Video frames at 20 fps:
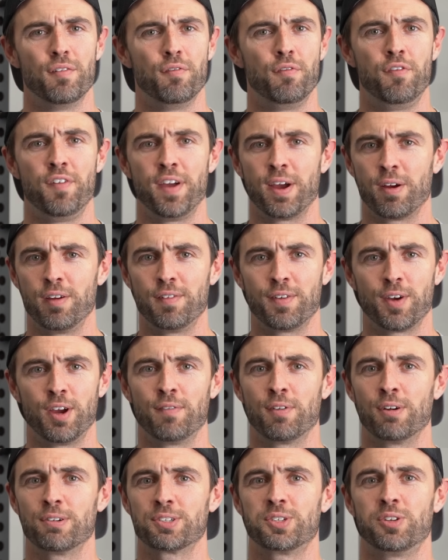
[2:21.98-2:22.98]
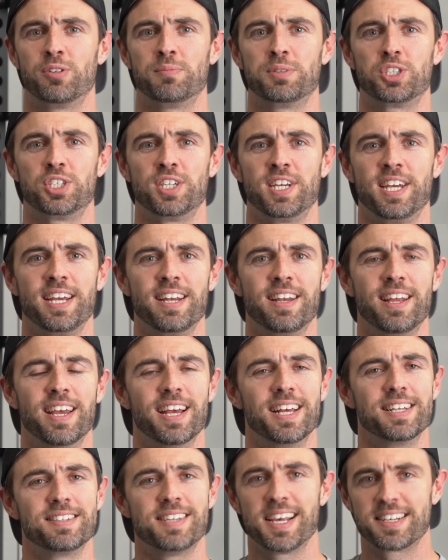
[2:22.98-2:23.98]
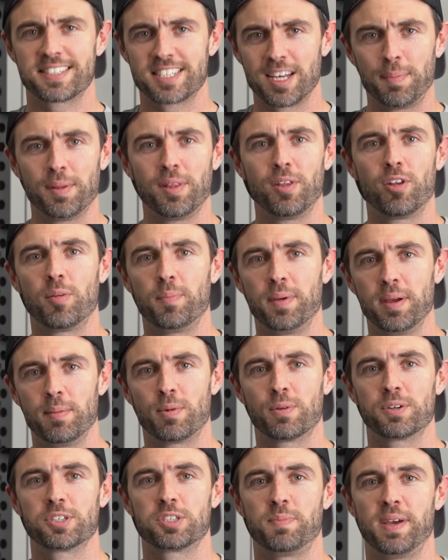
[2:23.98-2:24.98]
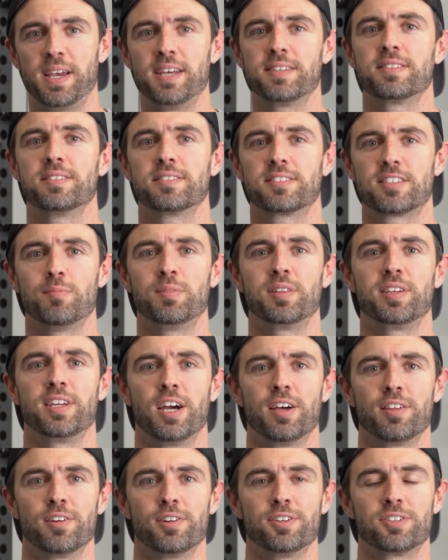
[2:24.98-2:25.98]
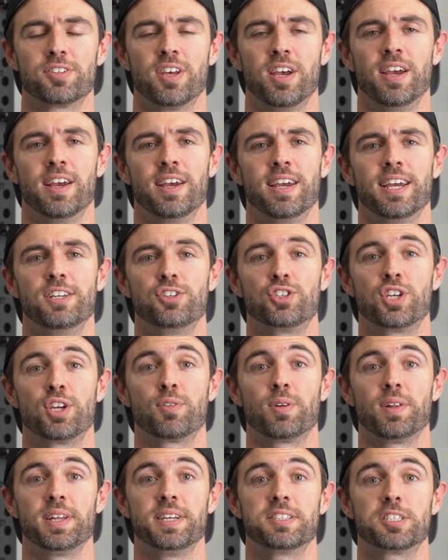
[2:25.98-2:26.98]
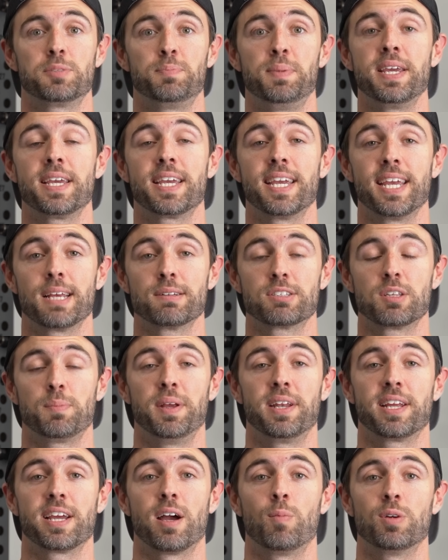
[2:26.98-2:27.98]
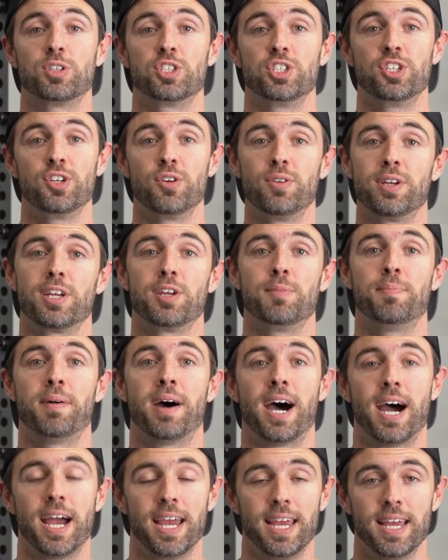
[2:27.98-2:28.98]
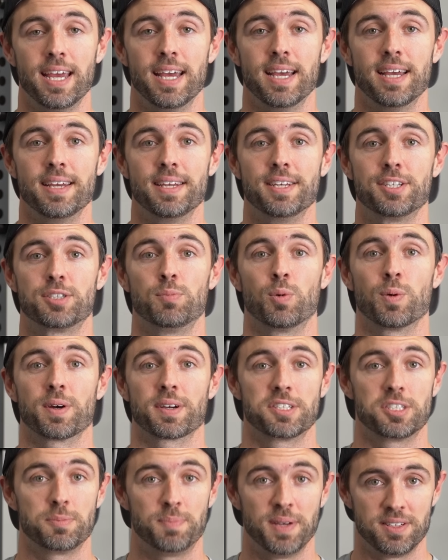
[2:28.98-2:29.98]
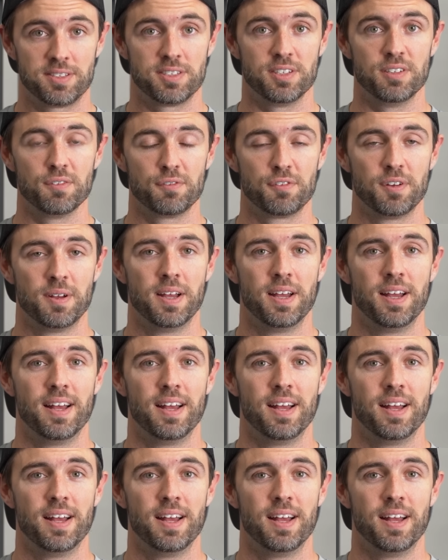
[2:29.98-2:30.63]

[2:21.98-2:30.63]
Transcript: Very, very versatile machine, takes up a little bit more space than some of the others, and generally speaking, depending on which unit you buy, is more expensive.